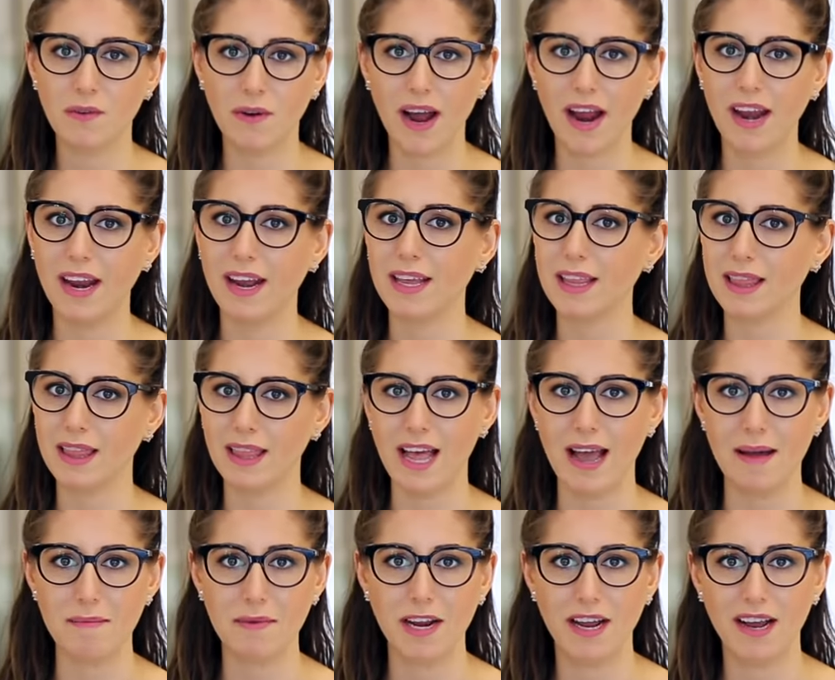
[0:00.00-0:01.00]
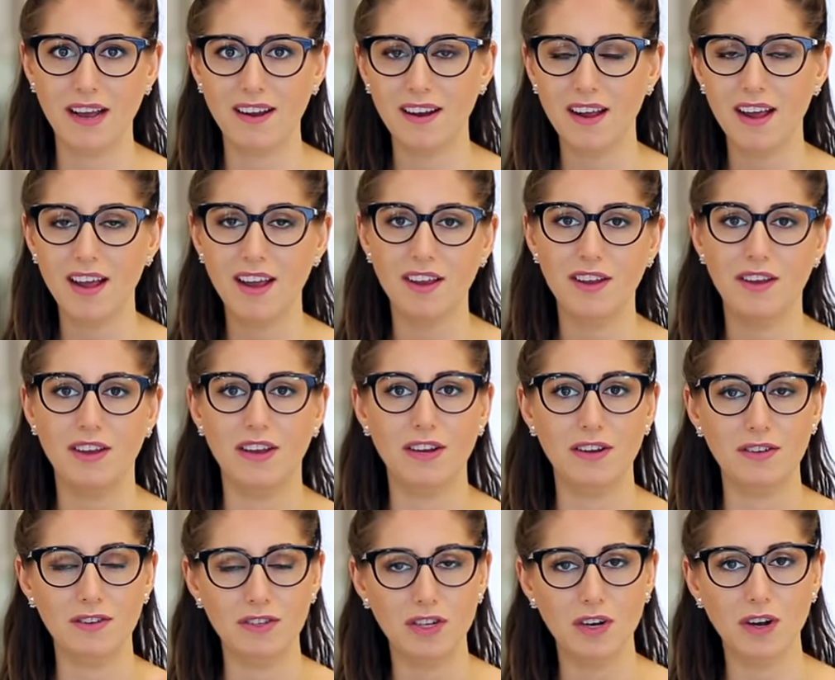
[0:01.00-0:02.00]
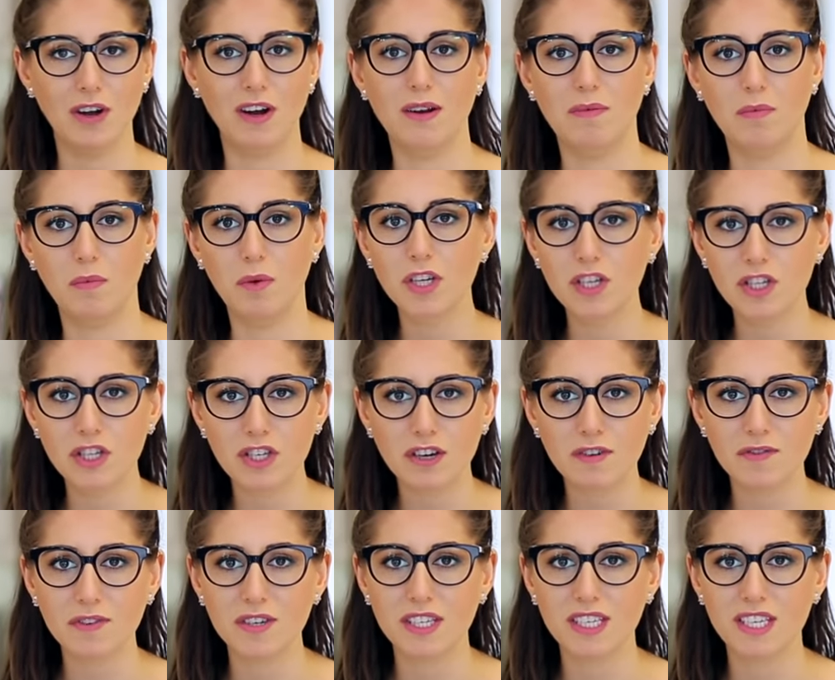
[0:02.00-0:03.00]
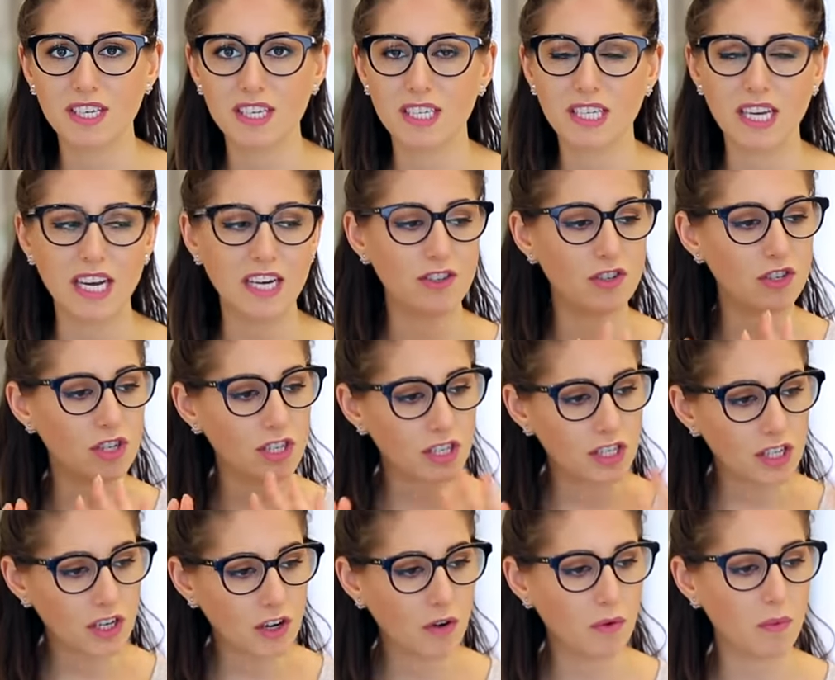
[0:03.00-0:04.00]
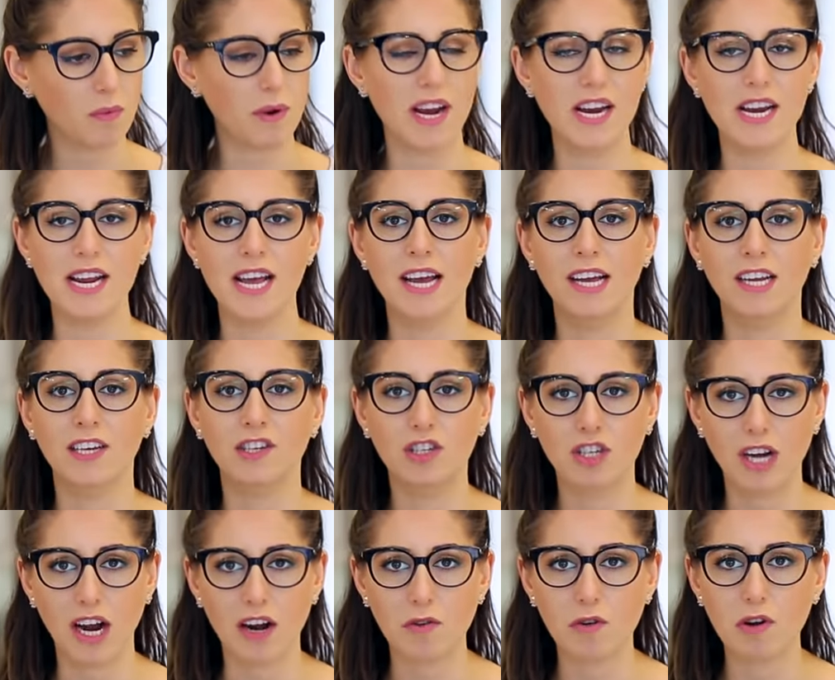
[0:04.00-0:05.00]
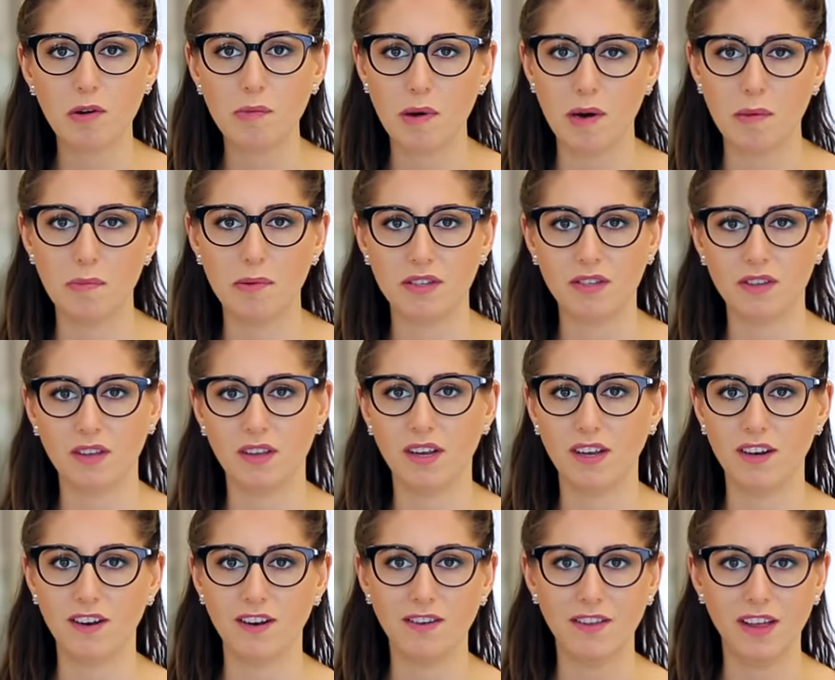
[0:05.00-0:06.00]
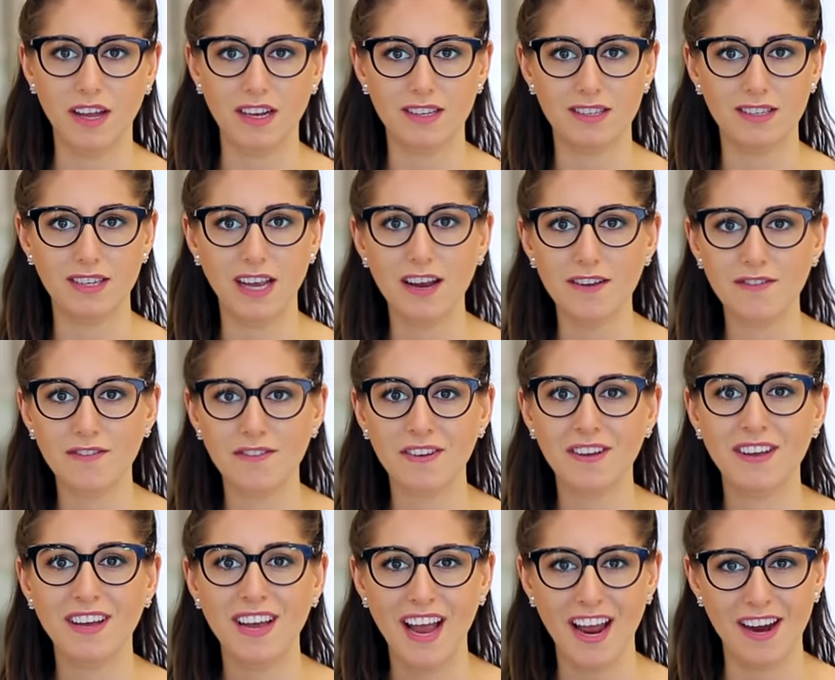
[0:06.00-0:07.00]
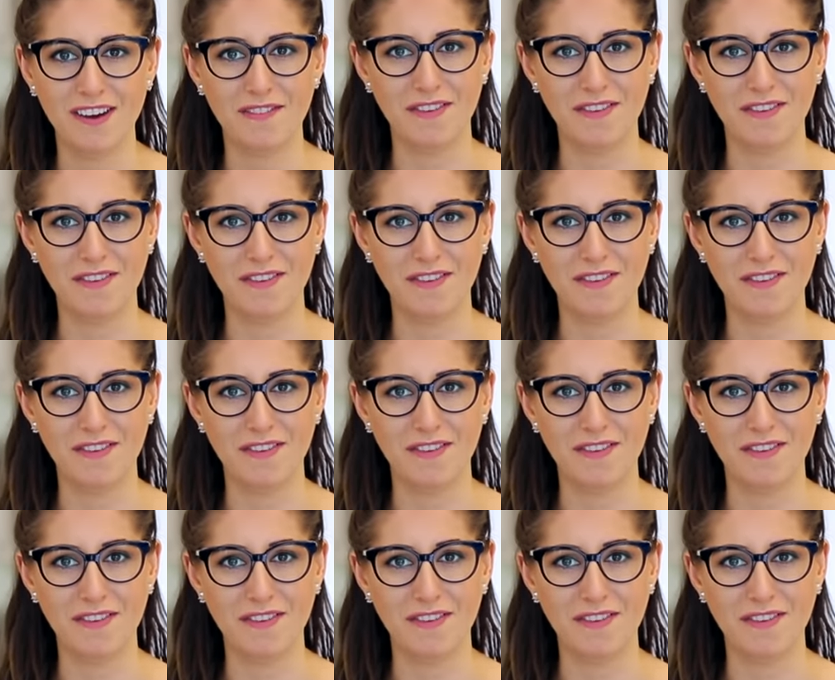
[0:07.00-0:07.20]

granite, laminate. You can use it on wood surfaces. It's just a great general purpose cleaner that's safe, and